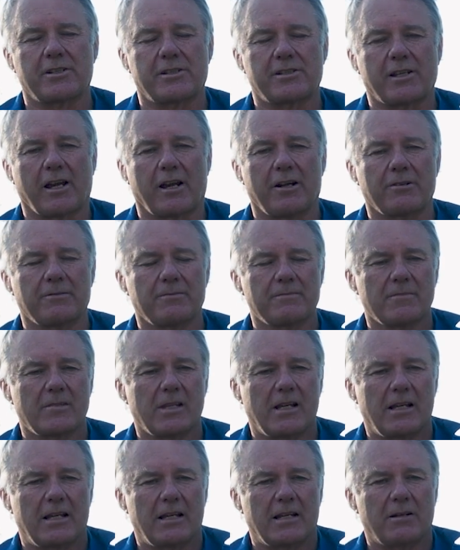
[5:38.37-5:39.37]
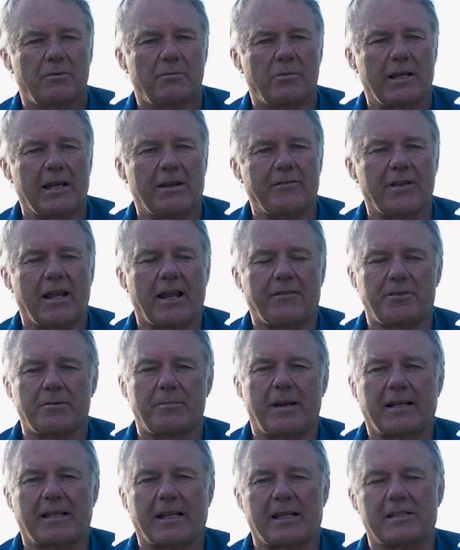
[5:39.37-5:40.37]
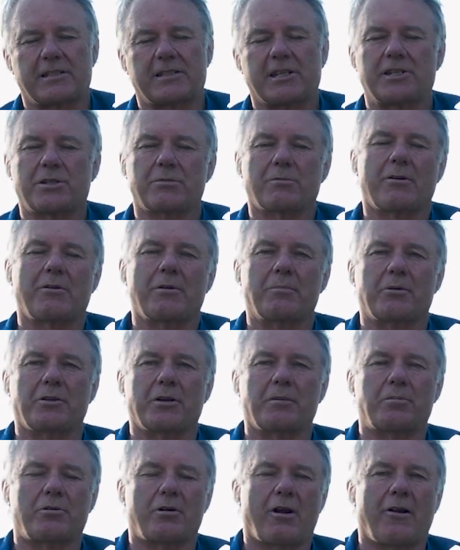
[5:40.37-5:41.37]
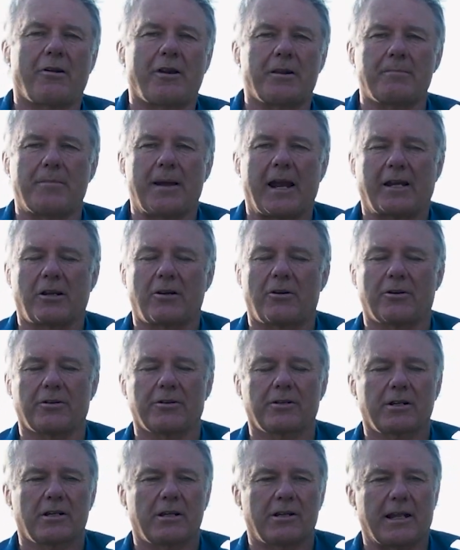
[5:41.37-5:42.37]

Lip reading: So we even have to make that decision where we put the priority back on